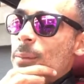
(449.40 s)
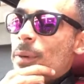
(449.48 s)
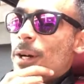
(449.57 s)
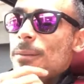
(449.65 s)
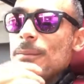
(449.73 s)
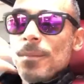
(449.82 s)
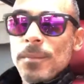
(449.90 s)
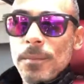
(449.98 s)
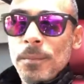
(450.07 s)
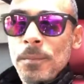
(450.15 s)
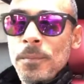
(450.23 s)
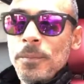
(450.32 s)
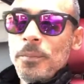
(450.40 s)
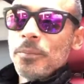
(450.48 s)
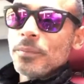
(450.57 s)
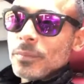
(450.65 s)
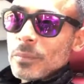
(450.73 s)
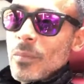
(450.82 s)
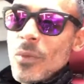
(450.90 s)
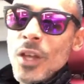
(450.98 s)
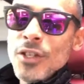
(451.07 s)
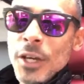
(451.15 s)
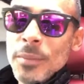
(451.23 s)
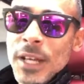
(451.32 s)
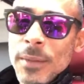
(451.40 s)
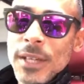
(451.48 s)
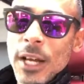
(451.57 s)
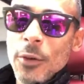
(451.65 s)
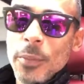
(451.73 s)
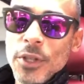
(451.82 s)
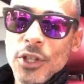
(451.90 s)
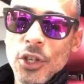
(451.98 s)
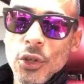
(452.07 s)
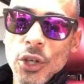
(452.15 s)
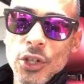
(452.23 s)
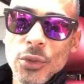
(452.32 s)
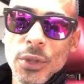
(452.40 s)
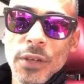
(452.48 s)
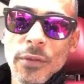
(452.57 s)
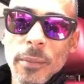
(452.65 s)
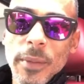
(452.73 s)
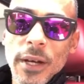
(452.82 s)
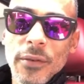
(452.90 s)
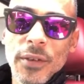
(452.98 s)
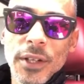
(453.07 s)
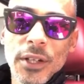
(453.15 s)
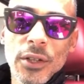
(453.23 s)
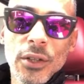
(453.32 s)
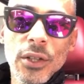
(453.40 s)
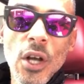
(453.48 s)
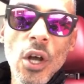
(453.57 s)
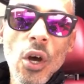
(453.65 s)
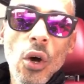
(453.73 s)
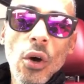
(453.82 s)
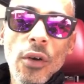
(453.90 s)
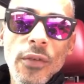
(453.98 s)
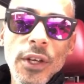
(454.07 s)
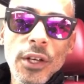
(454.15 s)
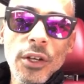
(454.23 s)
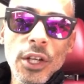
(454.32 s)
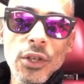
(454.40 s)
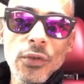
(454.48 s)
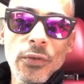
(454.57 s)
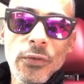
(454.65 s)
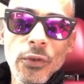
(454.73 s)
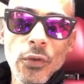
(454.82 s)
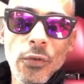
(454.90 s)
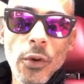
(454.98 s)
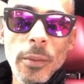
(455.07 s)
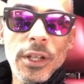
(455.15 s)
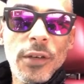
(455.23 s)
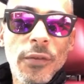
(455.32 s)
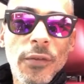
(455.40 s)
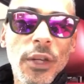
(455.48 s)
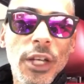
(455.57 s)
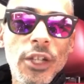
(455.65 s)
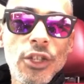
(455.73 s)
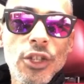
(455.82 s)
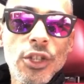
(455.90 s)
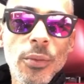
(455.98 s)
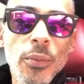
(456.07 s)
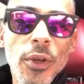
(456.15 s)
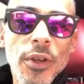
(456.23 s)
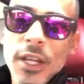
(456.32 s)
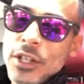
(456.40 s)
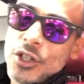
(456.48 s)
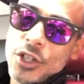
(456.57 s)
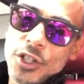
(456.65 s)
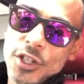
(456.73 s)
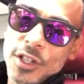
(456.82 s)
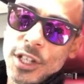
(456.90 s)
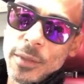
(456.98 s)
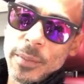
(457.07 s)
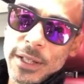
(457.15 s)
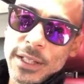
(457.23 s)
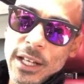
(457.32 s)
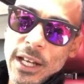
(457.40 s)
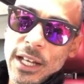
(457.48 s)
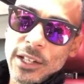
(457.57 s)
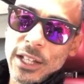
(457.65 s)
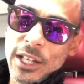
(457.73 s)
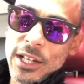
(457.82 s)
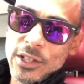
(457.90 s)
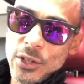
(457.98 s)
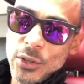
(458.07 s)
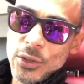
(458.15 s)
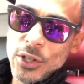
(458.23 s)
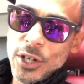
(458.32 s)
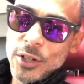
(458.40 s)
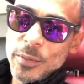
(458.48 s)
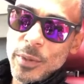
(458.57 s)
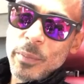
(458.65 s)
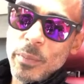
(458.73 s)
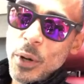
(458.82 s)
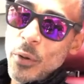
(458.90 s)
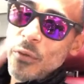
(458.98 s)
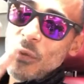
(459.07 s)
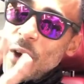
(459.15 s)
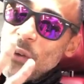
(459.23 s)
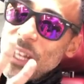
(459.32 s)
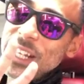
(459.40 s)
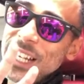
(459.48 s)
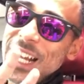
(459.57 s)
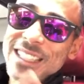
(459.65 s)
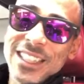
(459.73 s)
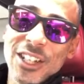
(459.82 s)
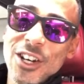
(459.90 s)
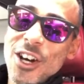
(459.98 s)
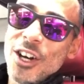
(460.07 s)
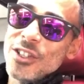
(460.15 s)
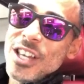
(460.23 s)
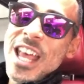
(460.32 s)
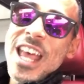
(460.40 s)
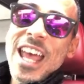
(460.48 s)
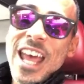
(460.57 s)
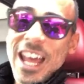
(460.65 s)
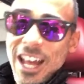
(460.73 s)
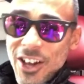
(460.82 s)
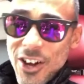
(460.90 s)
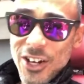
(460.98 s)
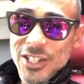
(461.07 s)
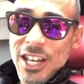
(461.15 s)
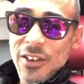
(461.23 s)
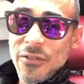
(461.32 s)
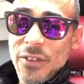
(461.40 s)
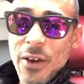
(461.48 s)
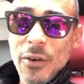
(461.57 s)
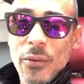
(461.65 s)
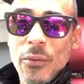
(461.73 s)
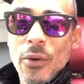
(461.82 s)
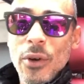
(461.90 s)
but sometimes that opens the door to an even better vehicle, or a vehicle that you form a different relationship with that's just as deep as those cars. But both very classic cars, and cars that are very